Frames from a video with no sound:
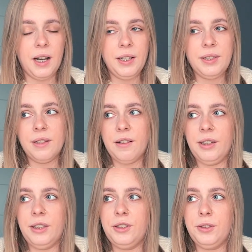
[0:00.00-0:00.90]
I
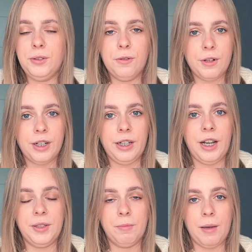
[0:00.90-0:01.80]
started to
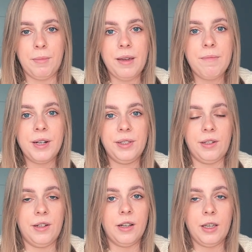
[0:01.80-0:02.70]
organize my papers
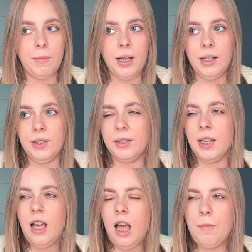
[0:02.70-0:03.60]
and documents
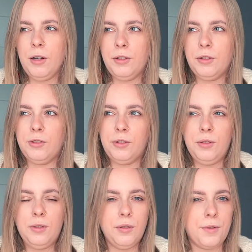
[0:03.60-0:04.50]
about 2
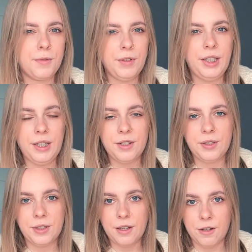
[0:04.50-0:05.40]
or 3
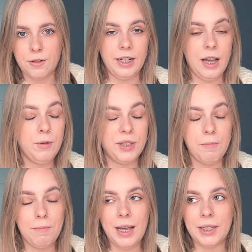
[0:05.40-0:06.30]
years ago, and I was a
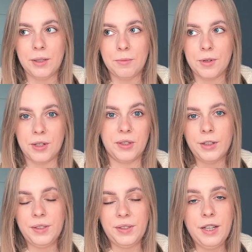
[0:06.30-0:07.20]
messy
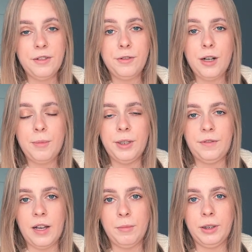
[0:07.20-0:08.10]
person because I grew up in a
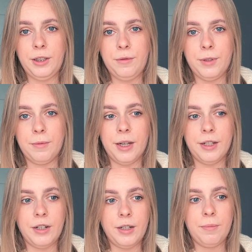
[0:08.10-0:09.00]
family with my
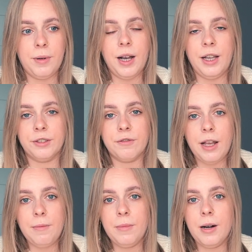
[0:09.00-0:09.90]
grandpa and
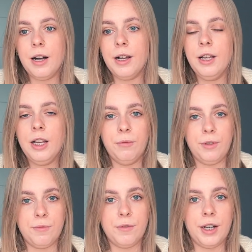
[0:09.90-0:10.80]
grandma,
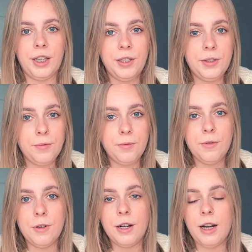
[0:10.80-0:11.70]
which were kids of
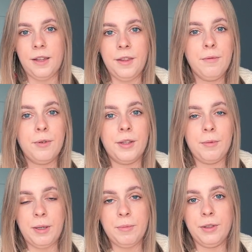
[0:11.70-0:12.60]
war, and they were
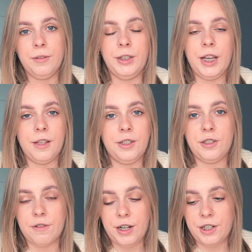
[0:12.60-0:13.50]
the people of another
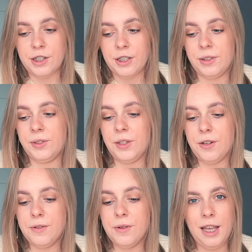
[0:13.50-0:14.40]
generation.
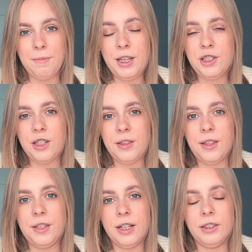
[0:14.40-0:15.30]
So I mentioned
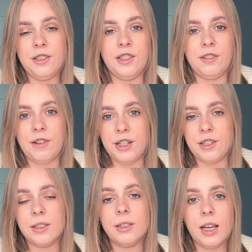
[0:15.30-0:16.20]
that the older
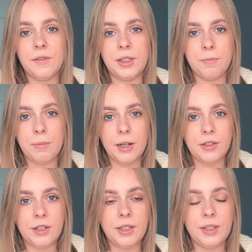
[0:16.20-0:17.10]
generations have some
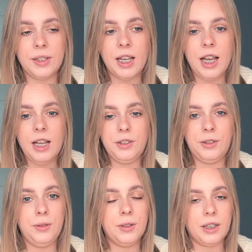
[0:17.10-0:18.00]
patterns
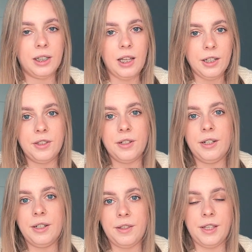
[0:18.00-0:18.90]
to
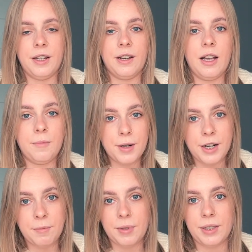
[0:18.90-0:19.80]
clutter their
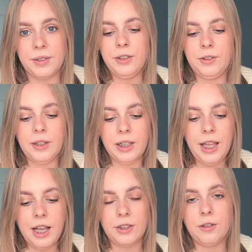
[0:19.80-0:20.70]
apartments, to
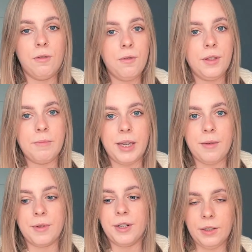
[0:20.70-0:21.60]
collect all the
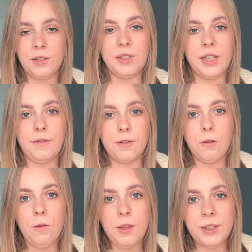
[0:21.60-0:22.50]
paper, to save
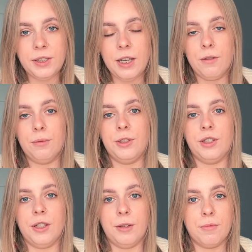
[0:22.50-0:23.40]
all the stuff
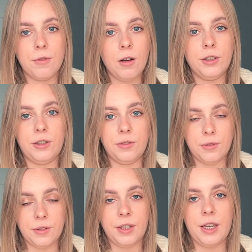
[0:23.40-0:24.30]
which they brought
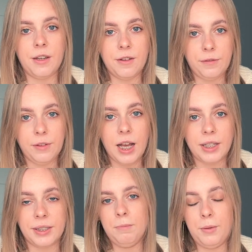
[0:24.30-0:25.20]
to their
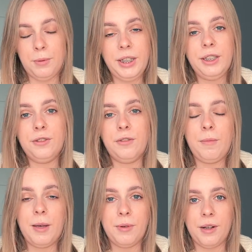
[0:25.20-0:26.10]
flats. But we need to
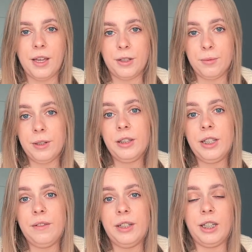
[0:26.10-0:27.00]
remember that we're
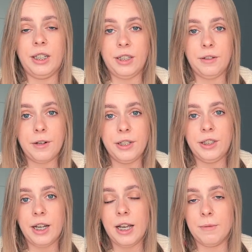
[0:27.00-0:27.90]
living in a different
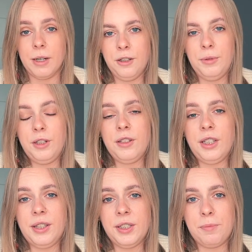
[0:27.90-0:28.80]
time. We don't
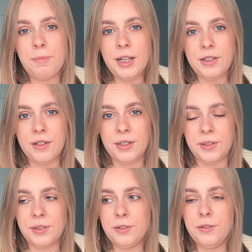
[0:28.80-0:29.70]
need these
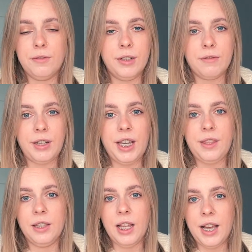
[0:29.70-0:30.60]
patterns to
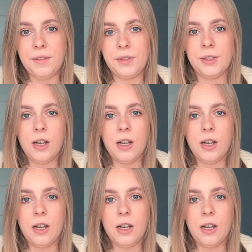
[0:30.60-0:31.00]
recreate the lives